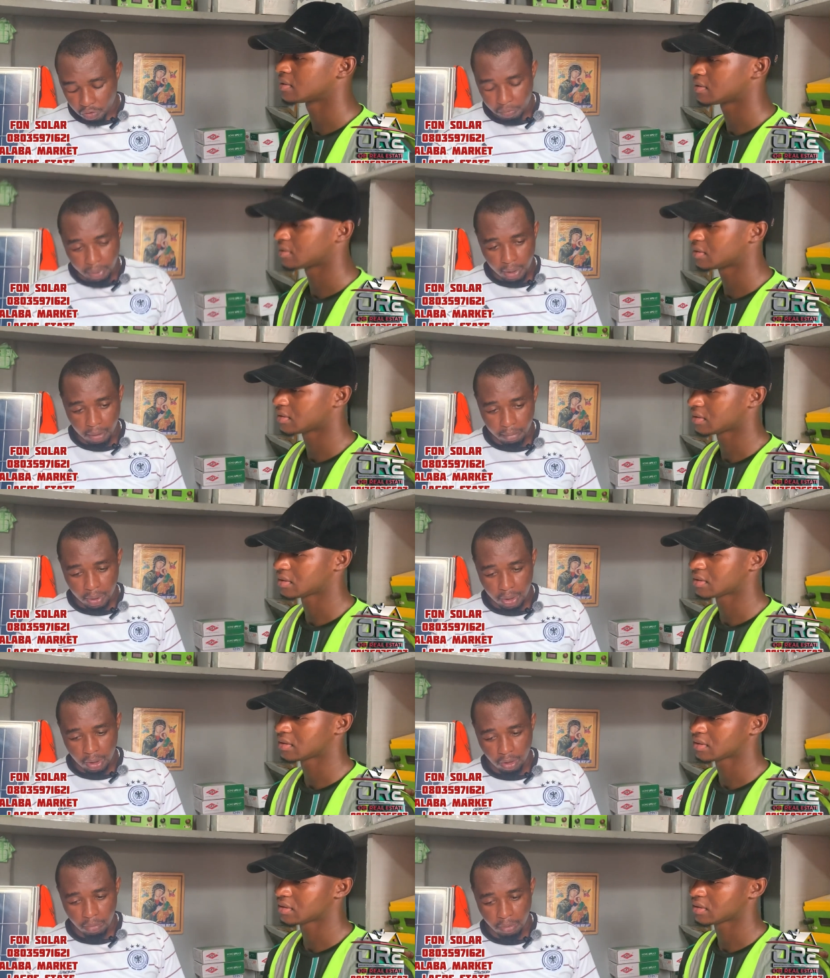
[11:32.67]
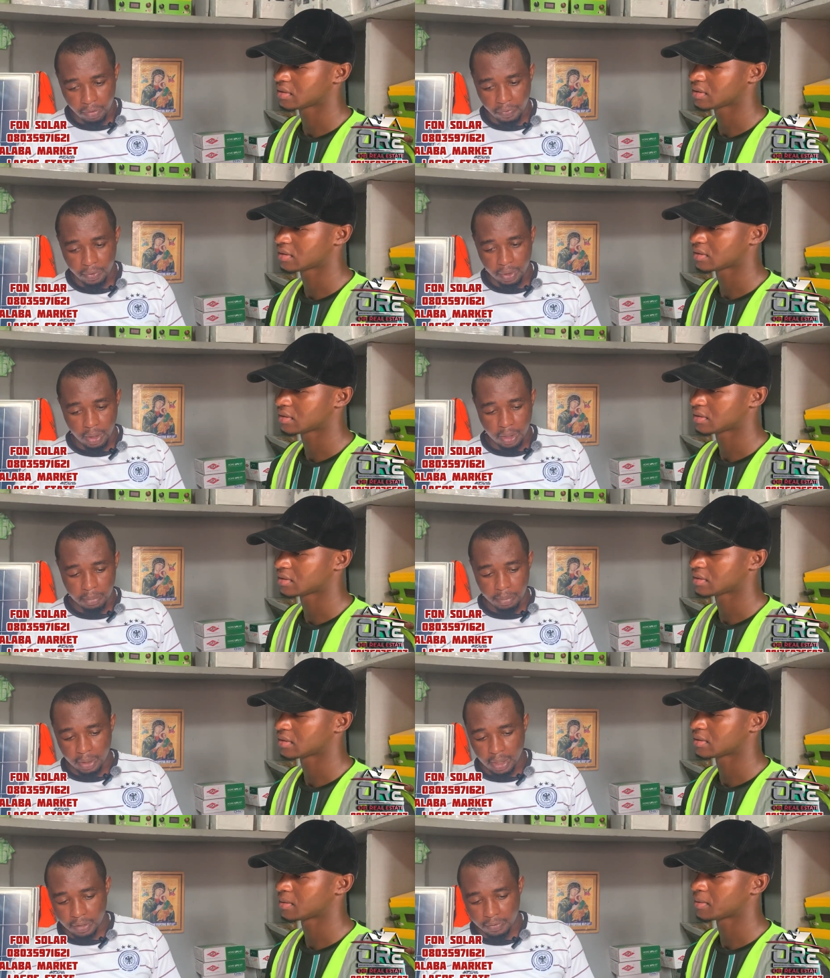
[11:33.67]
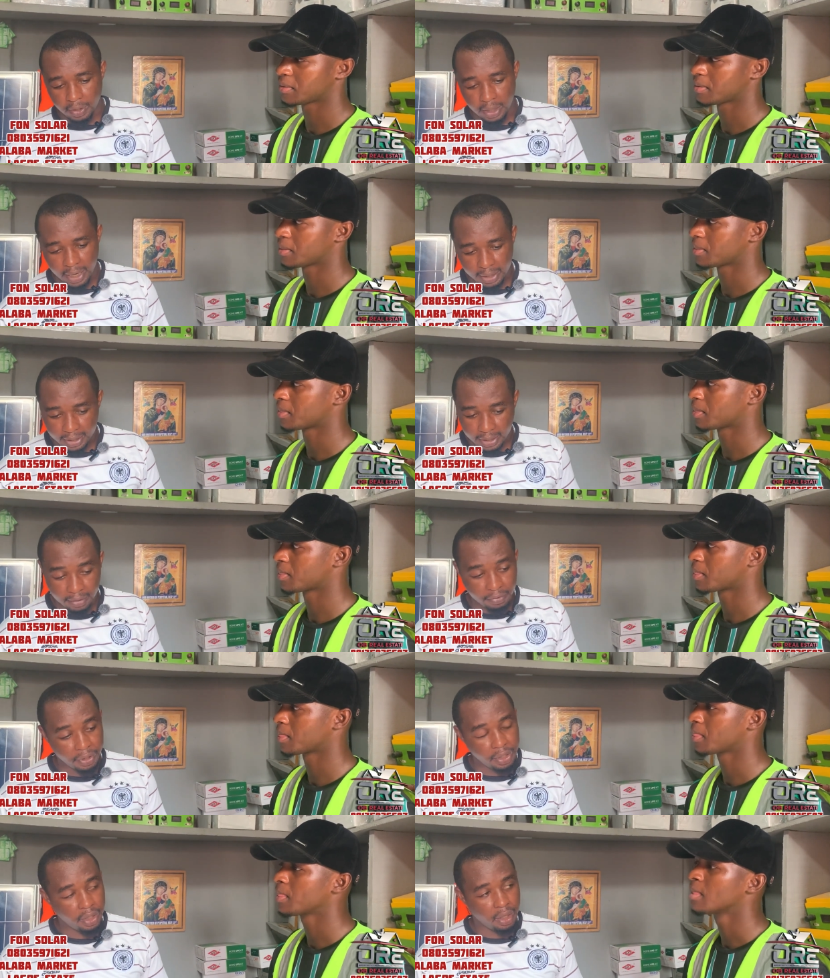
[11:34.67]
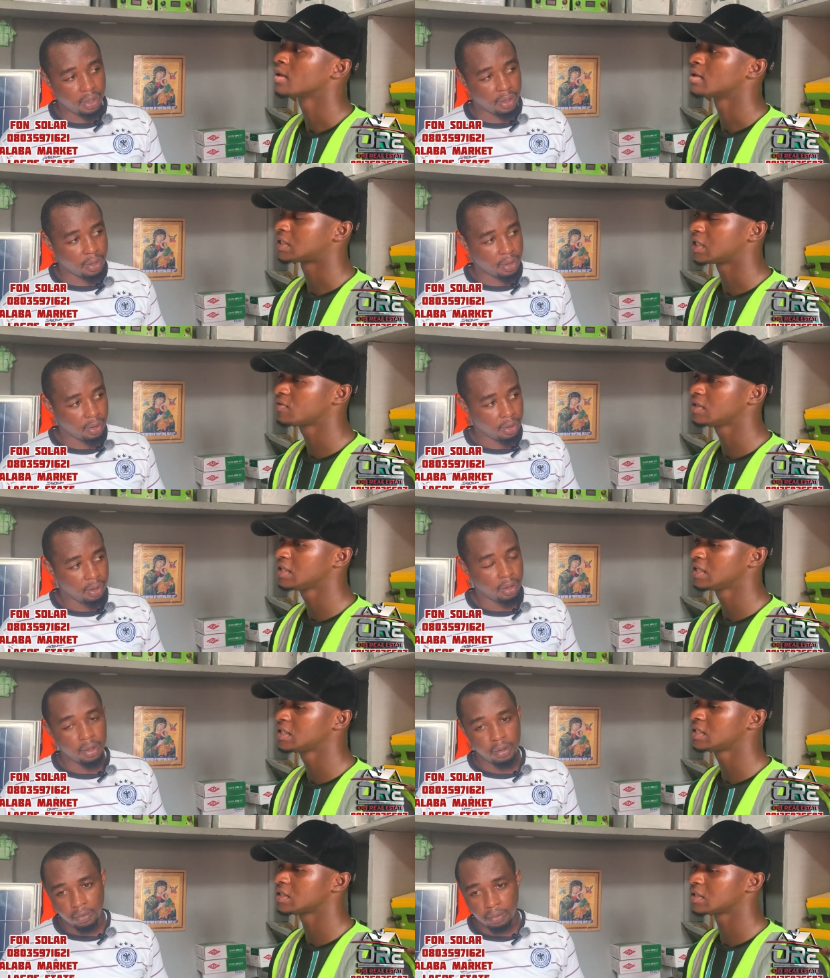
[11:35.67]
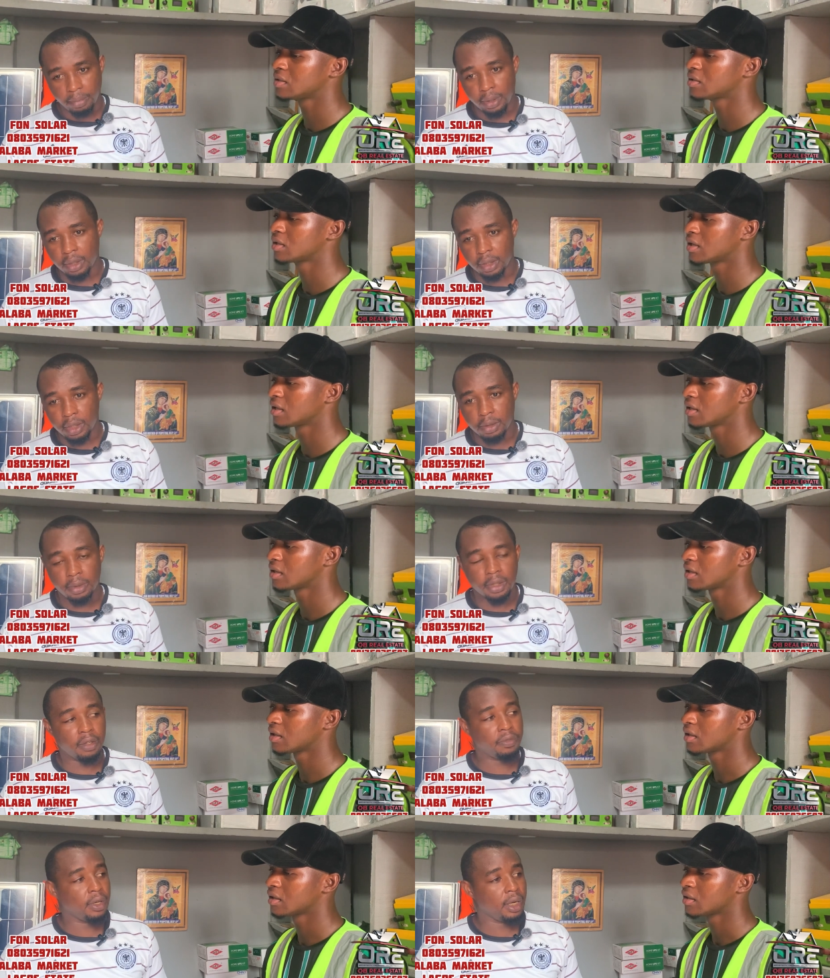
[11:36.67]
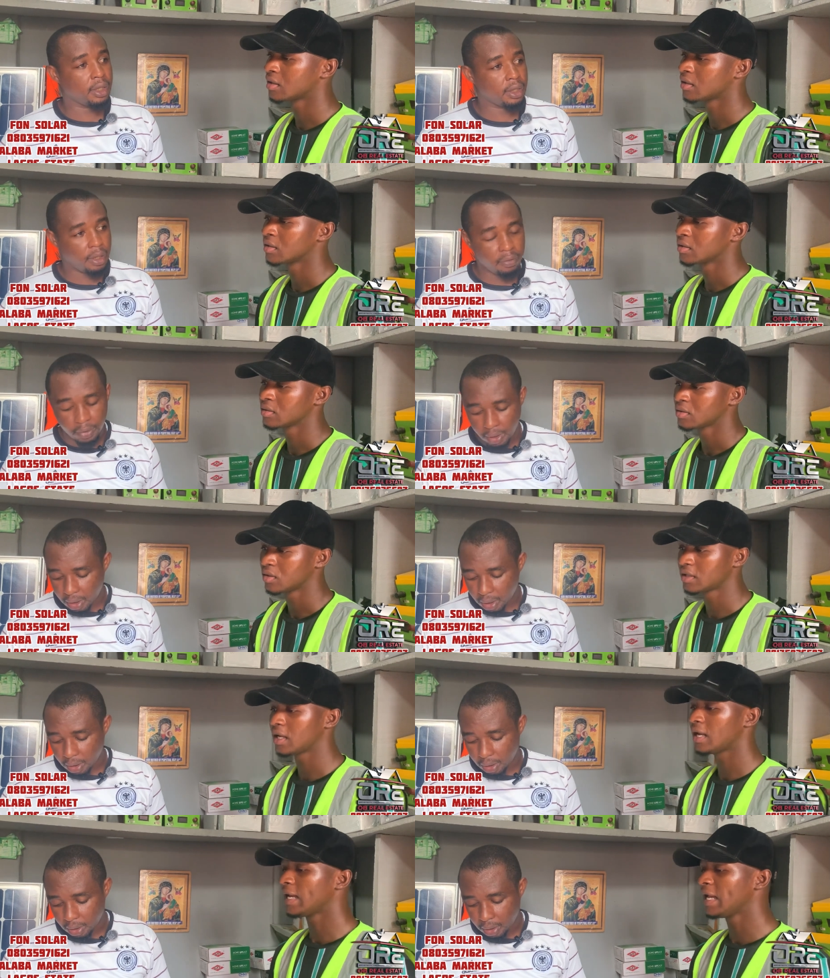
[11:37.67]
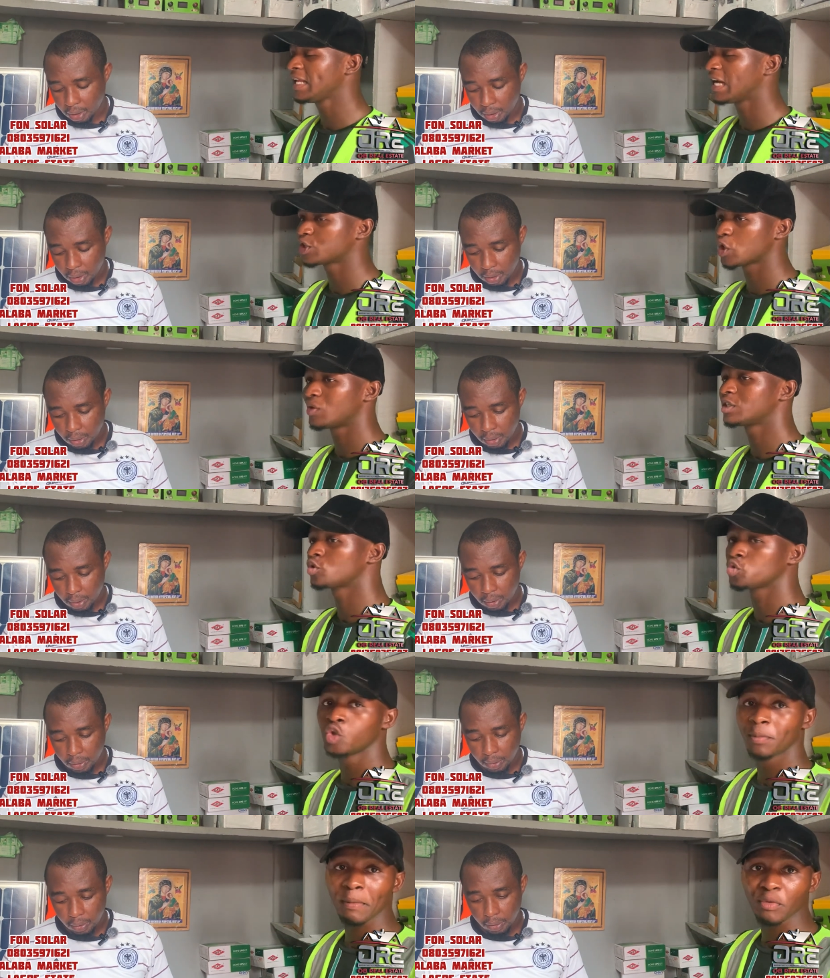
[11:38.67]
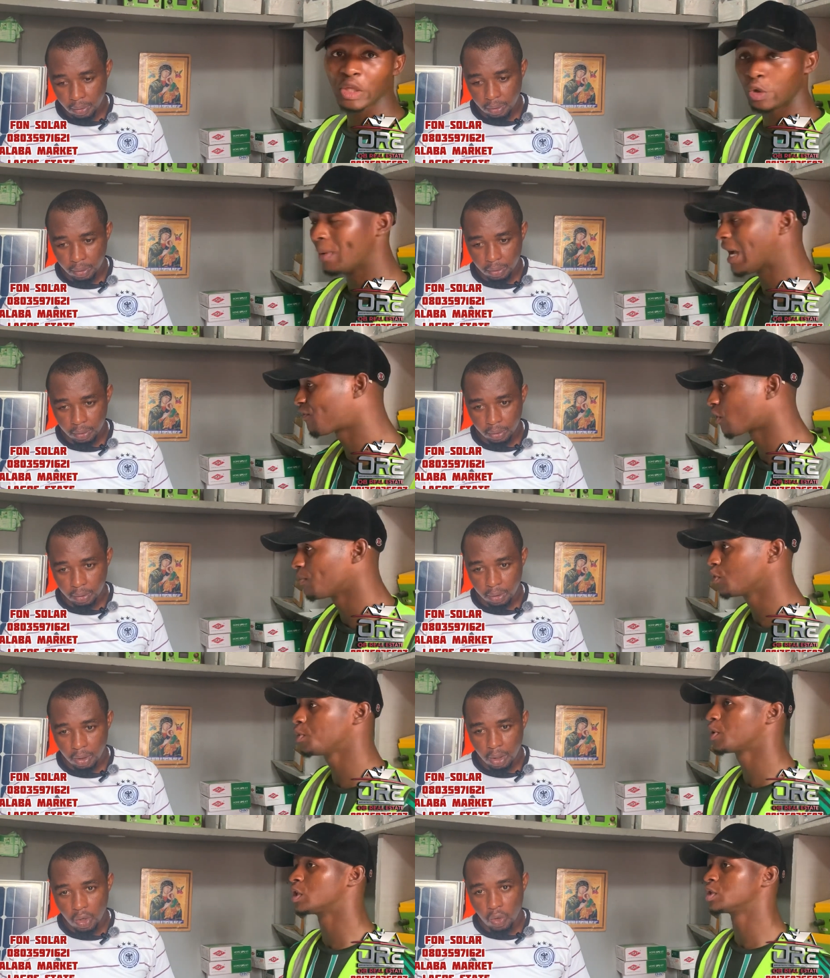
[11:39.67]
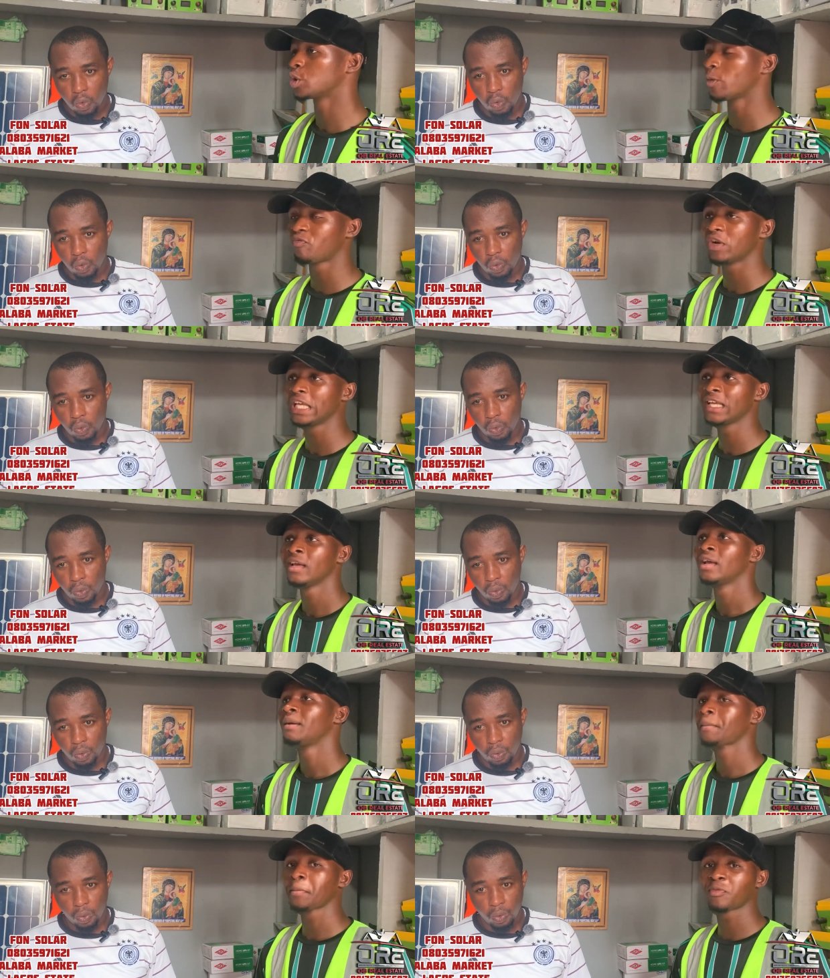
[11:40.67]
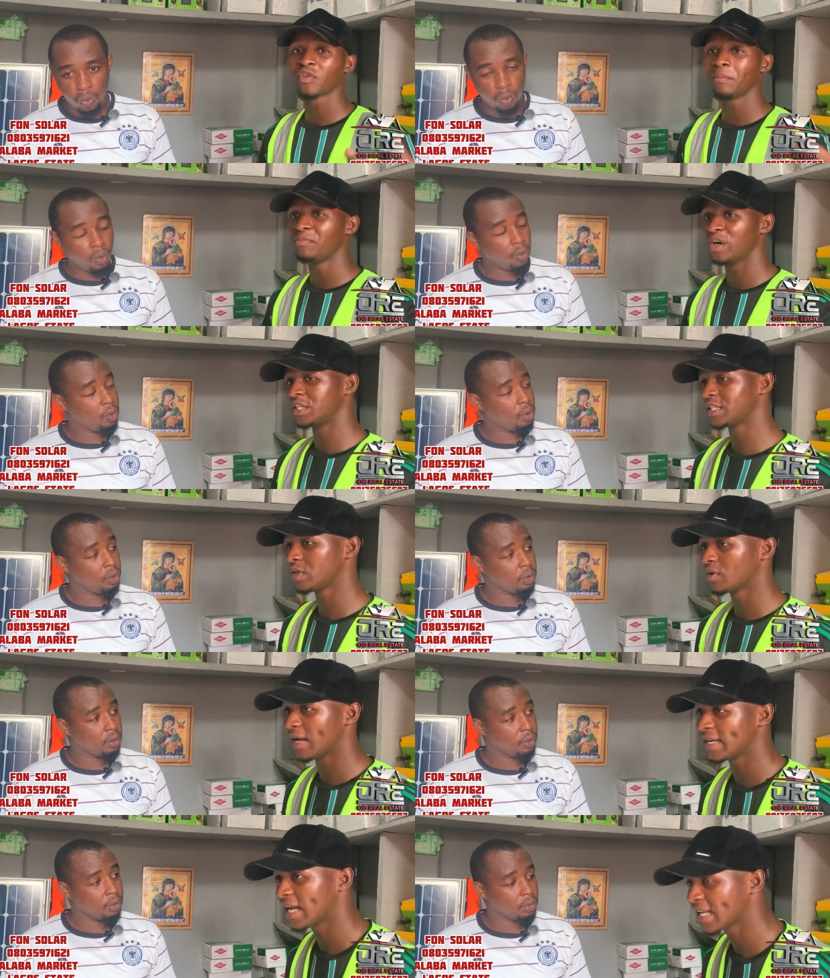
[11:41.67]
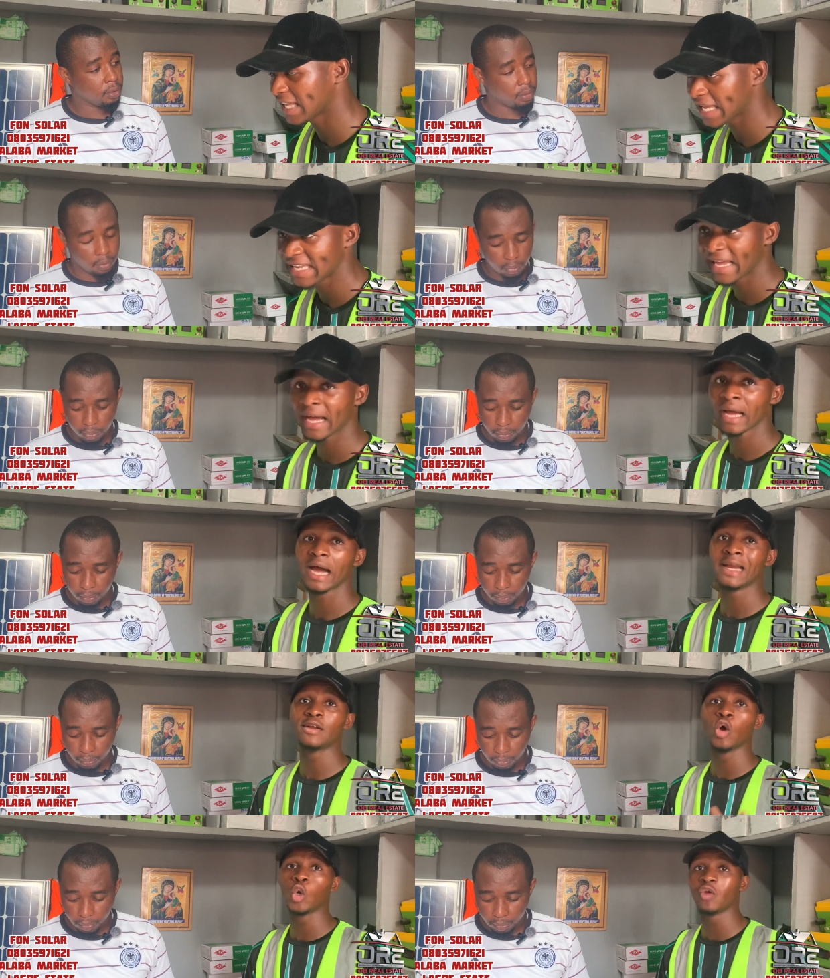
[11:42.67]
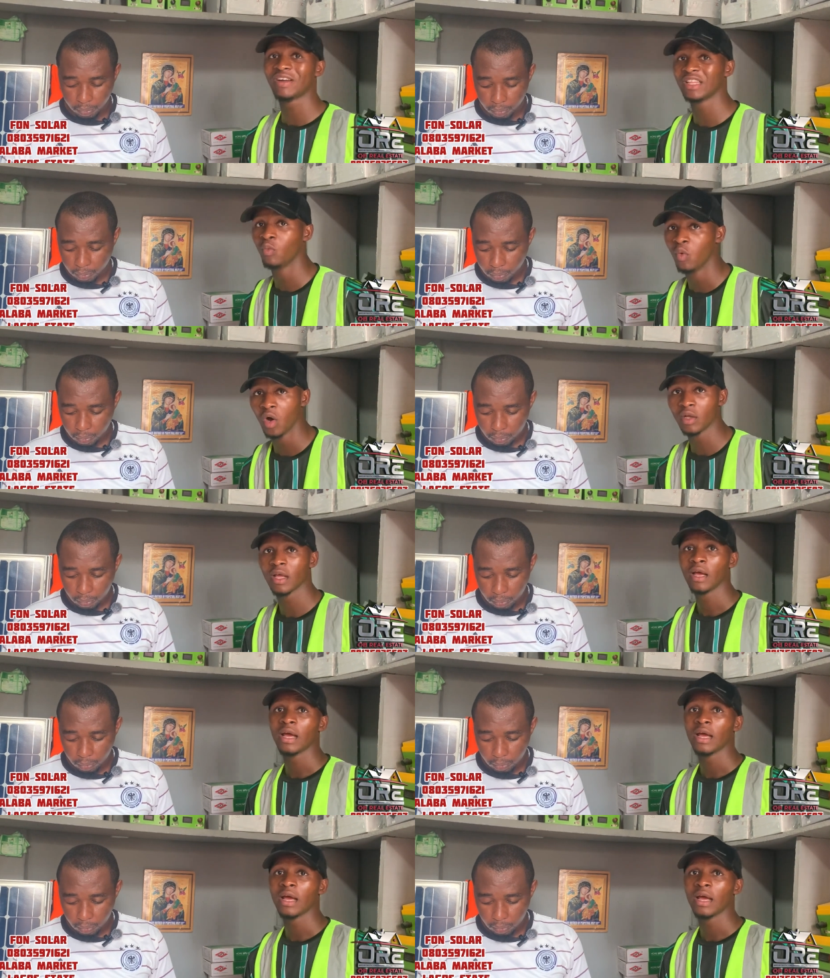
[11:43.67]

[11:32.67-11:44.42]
Speaker 1: we've been in business, we've been in this business for like 7 years. 7 years. We've been in this business for like 7 years.
Speaker 2: Any assurance to the people that will buy from you? Because hopefully, people from Brazil, Ghana, Kenya, all over the world